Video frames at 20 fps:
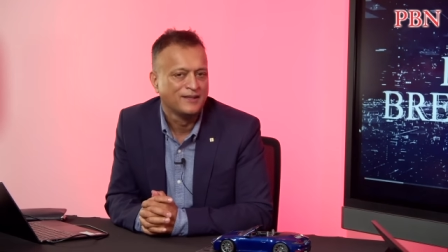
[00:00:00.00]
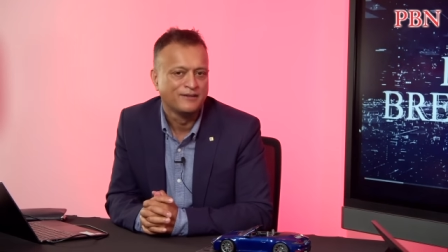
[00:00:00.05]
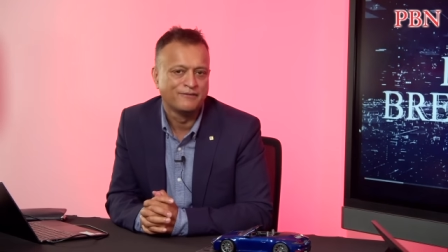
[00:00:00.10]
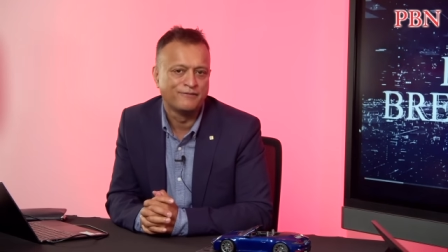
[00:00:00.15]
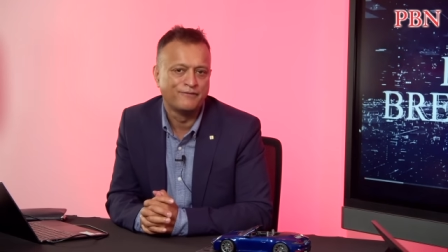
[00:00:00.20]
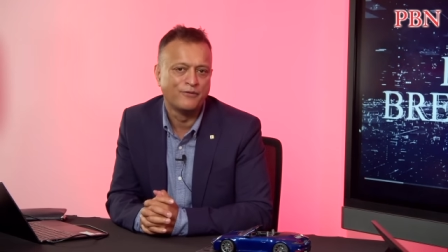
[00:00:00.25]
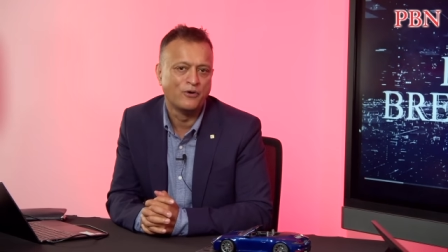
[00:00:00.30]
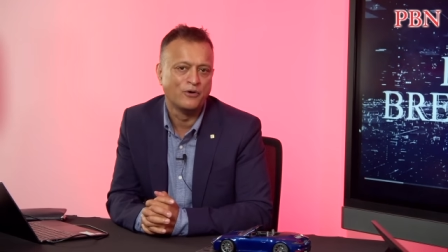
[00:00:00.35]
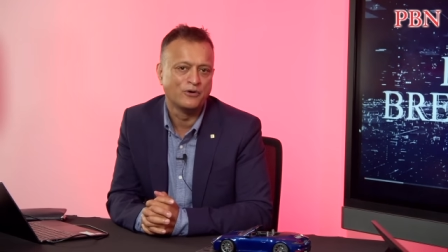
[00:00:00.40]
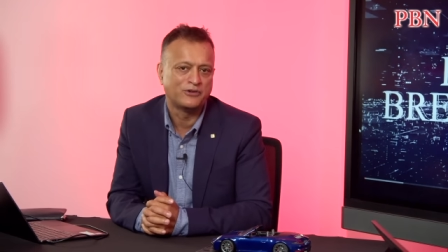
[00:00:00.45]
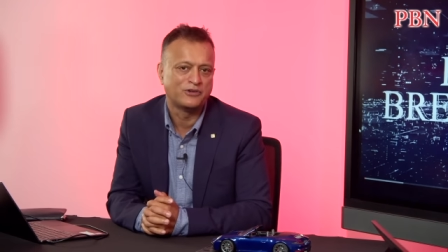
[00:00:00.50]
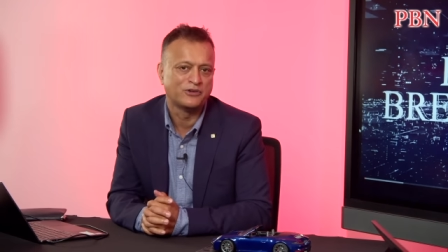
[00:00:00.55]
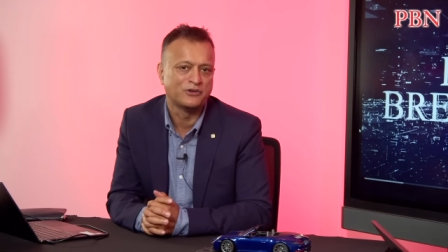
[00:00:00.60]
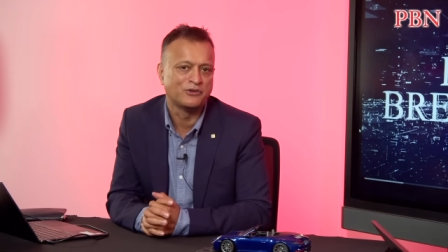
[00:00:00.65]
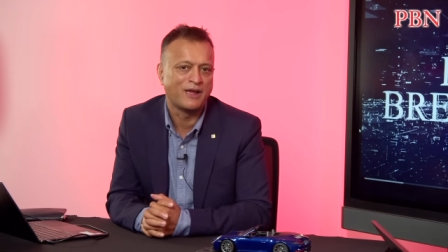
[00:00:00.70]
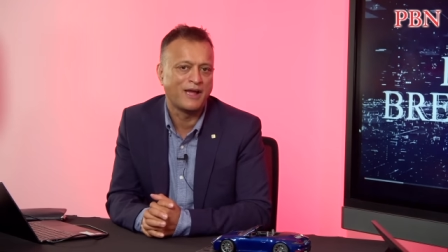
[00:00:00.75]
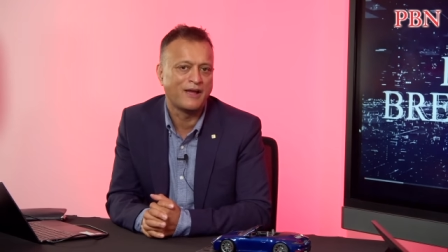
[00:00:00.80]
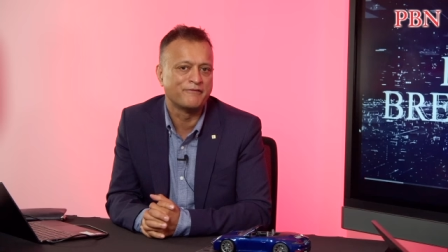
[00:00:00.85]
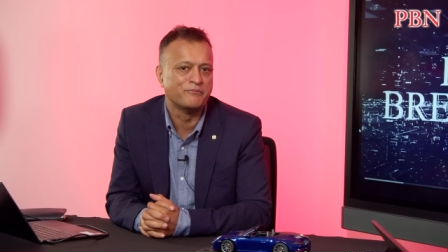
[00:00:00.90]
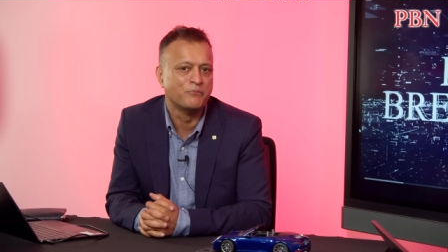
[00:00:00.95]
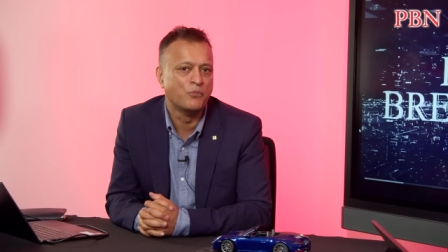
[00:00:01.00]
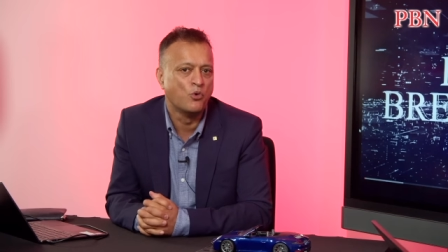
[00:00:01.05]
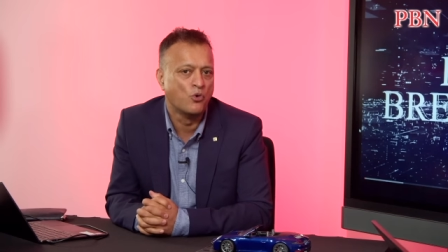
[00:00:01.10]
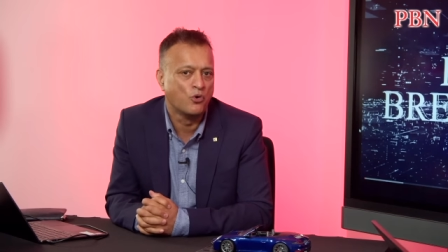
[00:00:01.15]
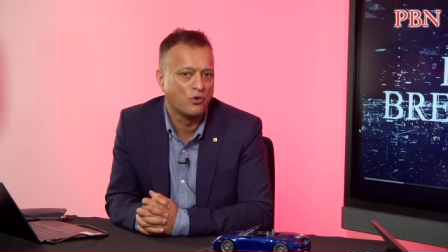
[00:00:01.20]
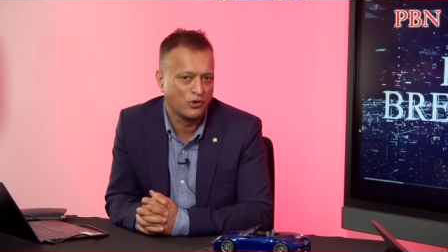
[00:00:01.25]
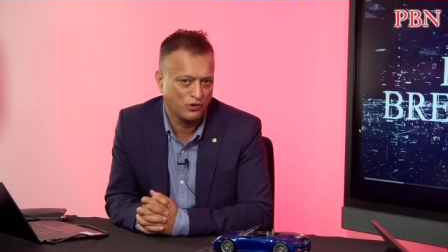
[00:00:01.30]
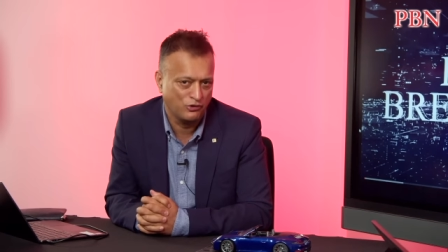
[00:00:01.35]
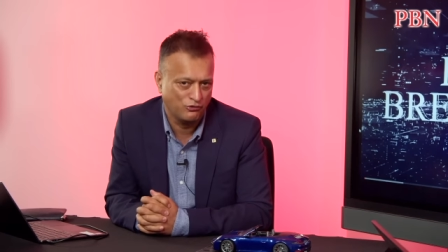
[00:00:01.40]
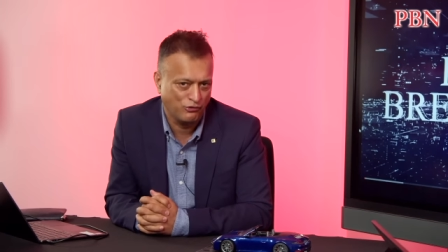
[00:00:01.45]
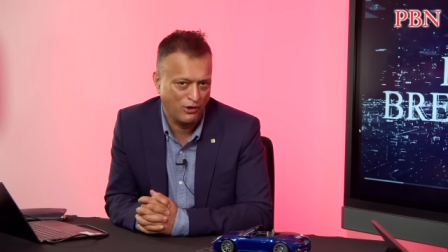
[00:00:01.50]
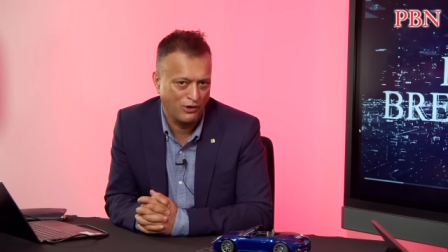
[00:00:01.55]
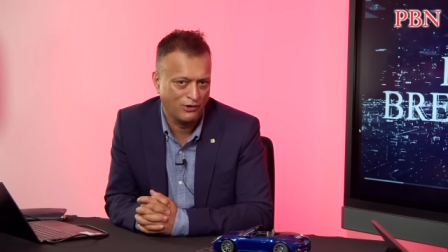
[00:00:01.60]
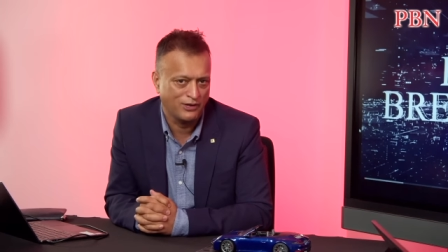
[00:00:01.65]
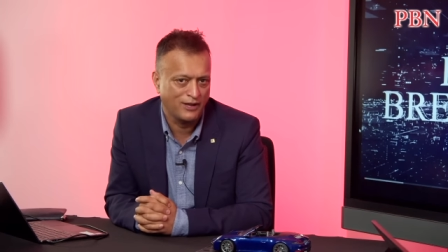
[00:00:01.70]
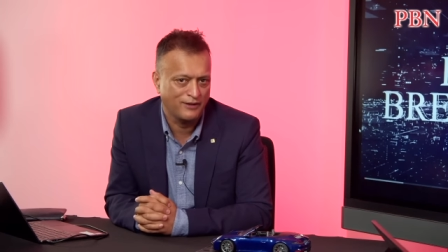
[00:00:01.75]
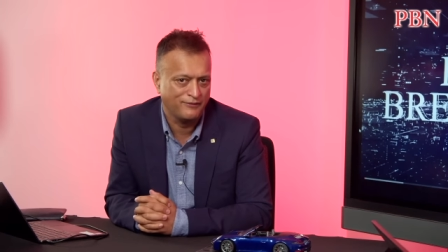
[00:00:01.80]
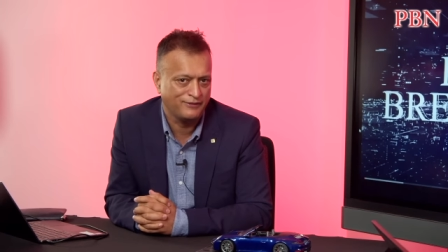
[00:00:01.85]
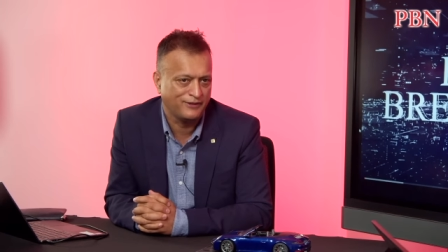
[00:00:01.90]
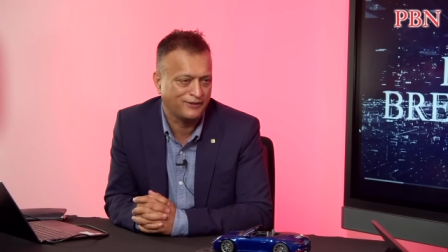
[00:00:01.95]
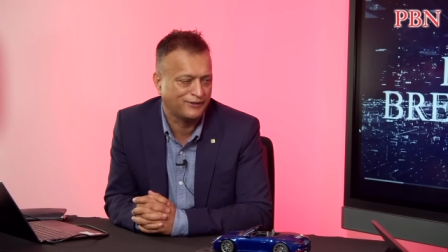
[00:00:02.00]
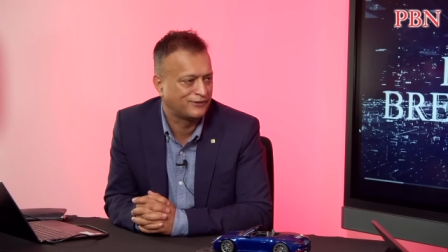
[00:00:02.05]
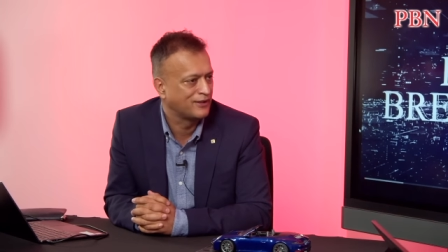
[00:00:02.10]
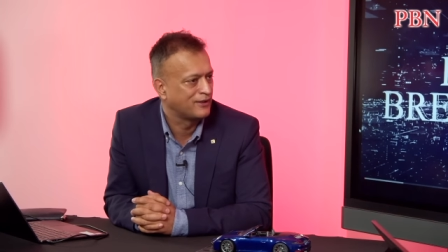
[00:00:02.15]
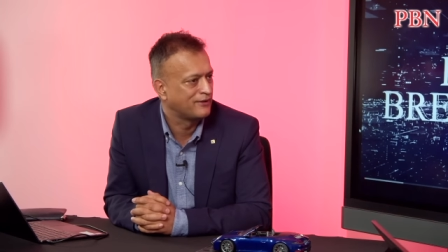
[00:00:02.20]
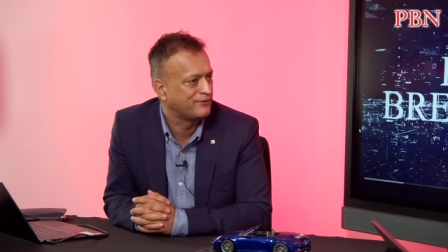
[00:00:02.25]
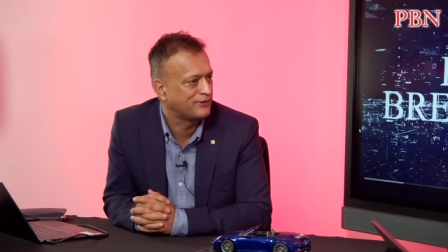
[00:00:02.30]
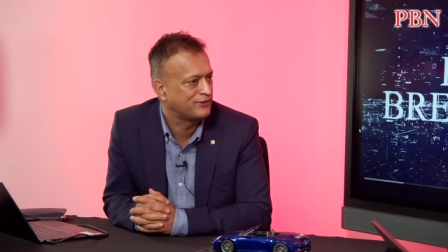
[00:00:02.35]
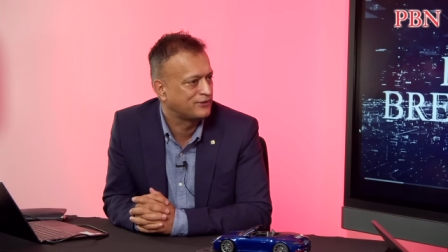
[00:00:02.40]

for to have more control over the service